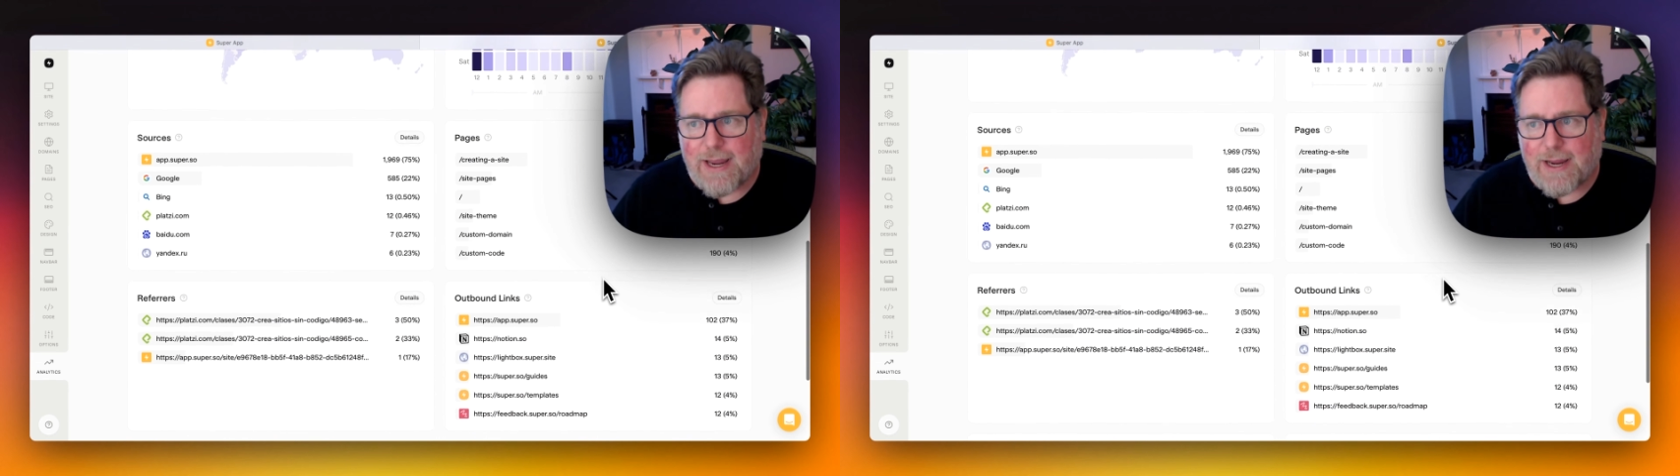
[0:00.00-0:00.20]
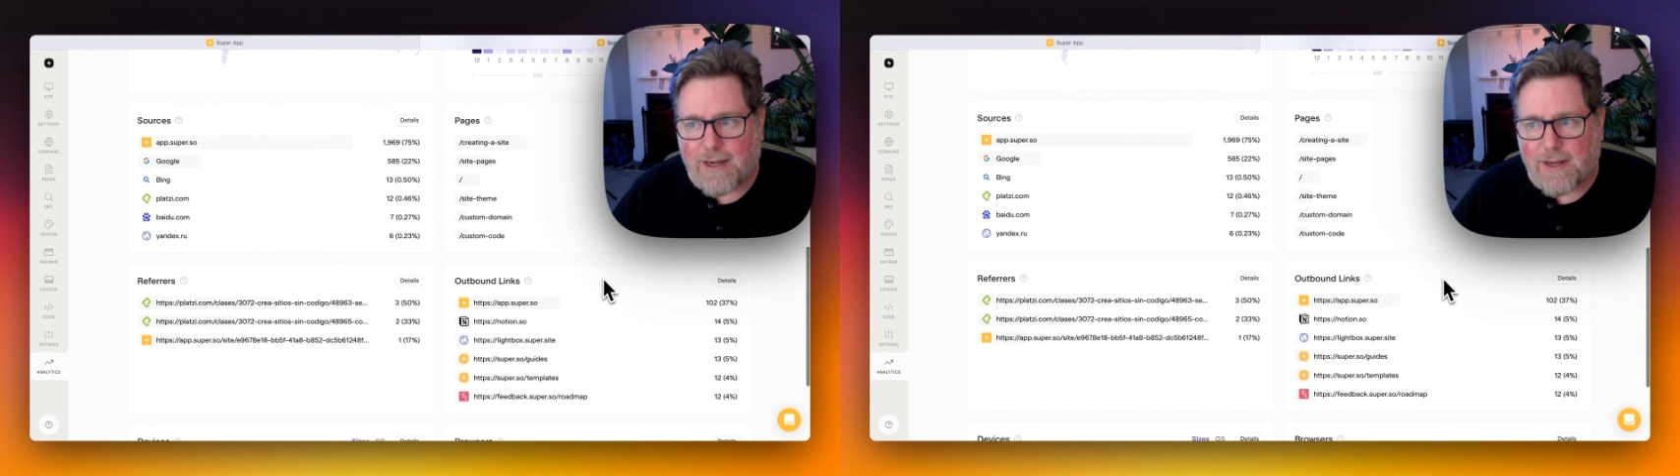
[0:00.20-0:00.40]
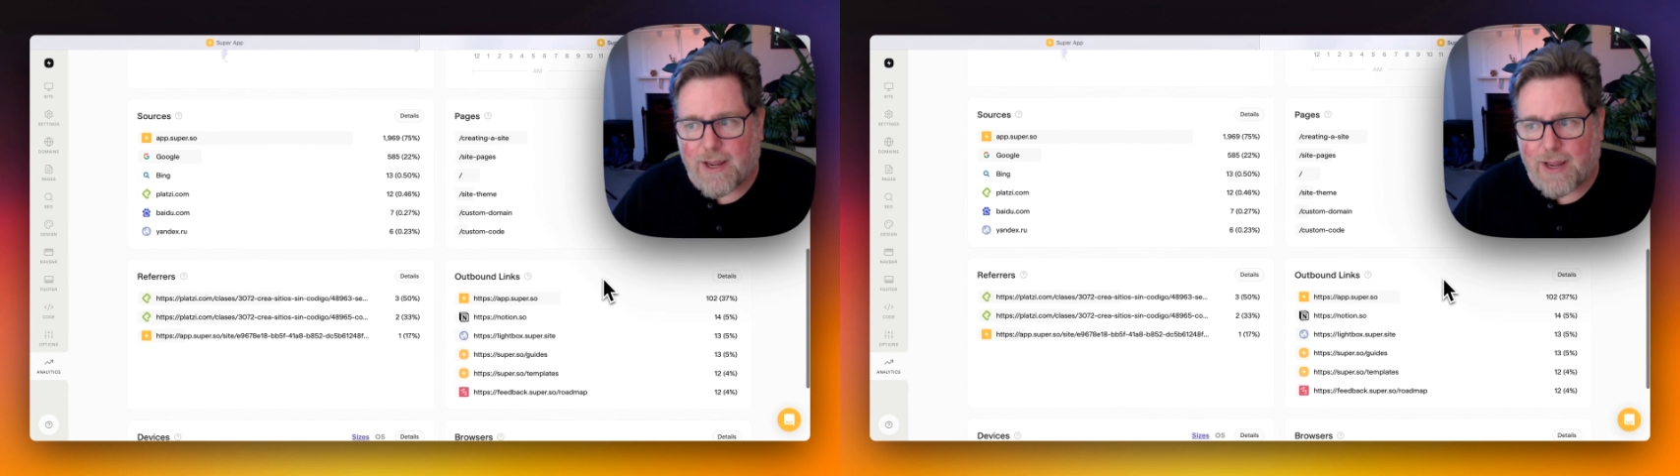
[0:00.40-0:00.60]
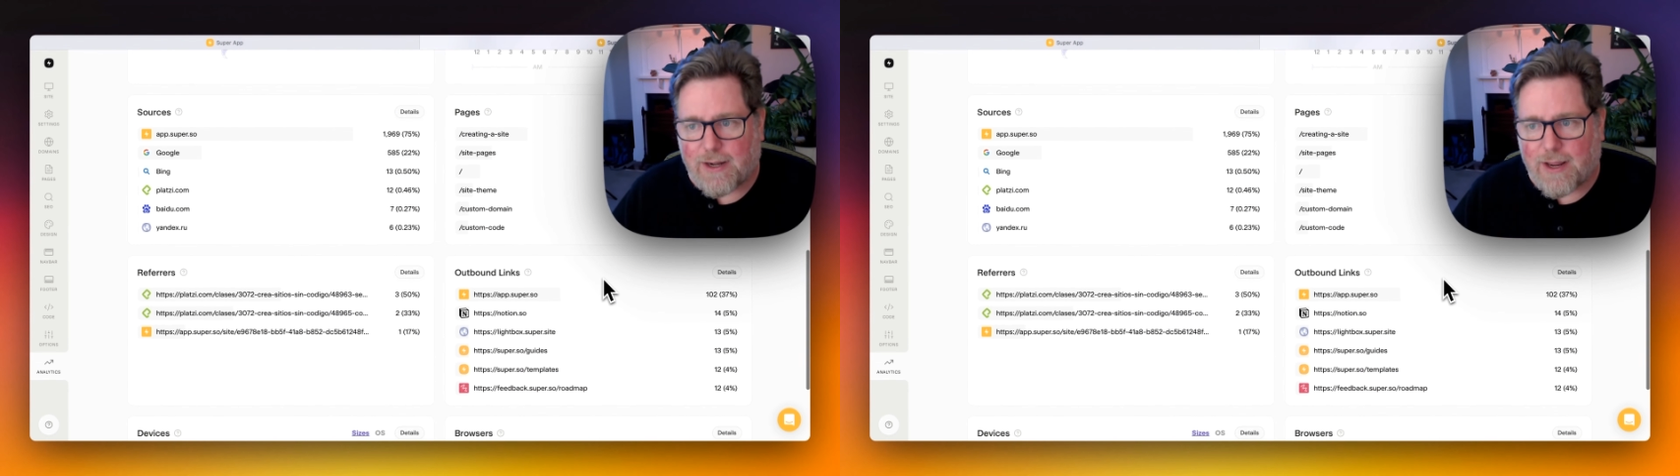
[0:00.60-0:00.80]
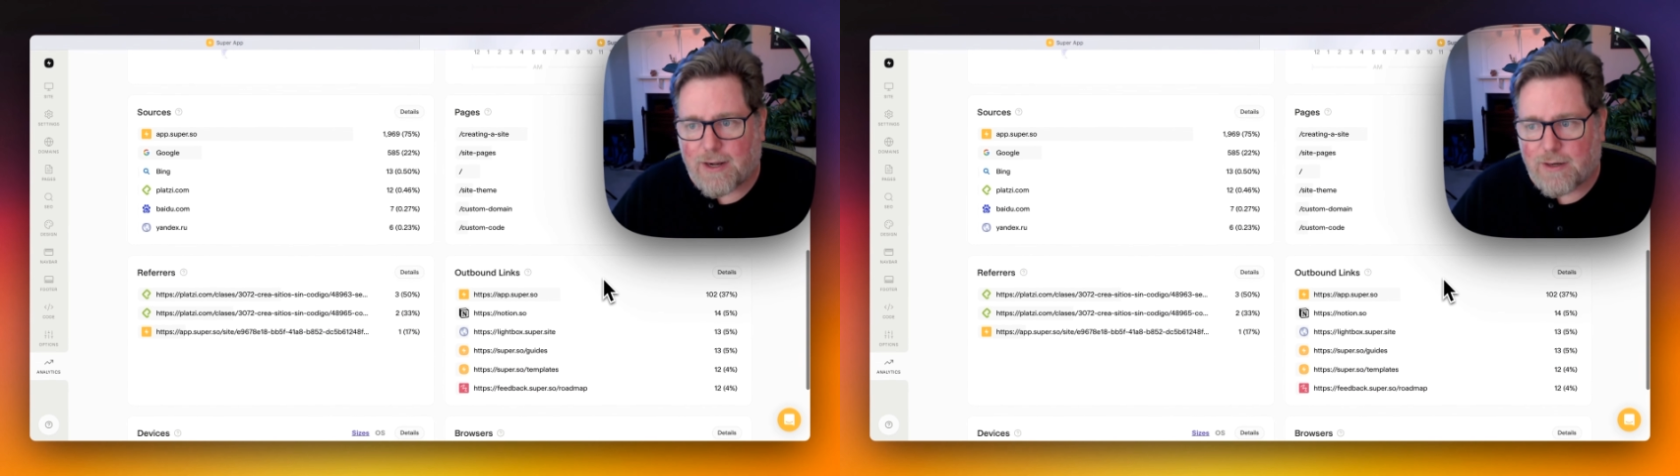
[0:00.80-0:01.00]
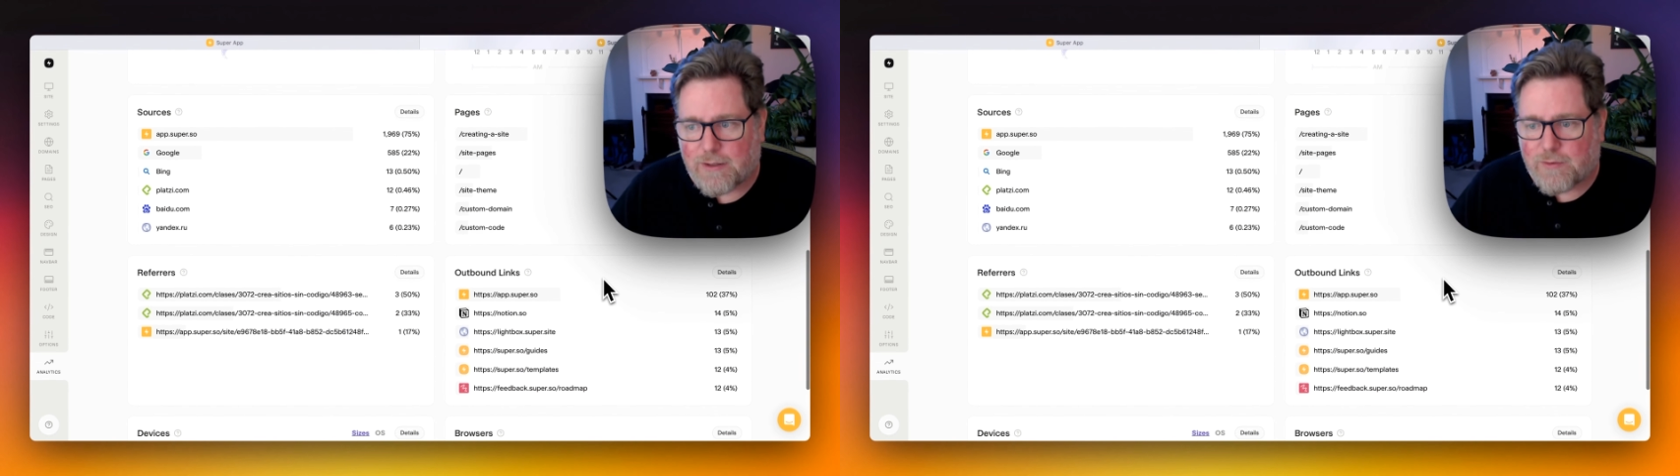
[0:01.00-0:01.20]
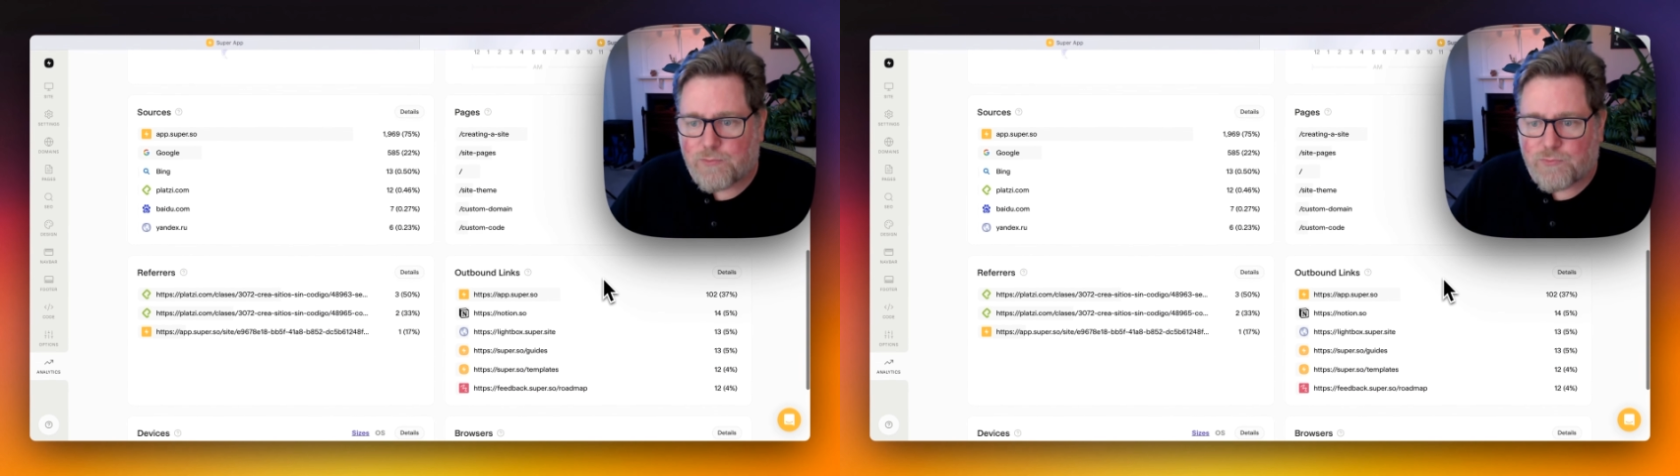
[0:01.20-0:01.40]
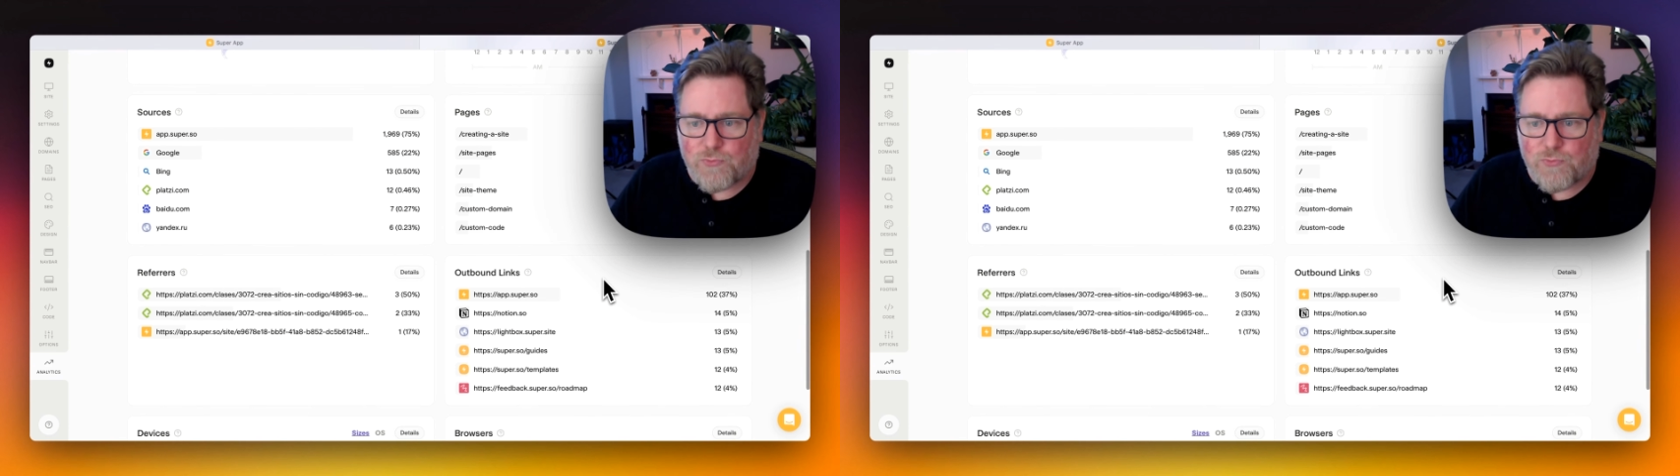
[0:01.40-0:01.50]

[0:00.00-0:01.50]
in an analytical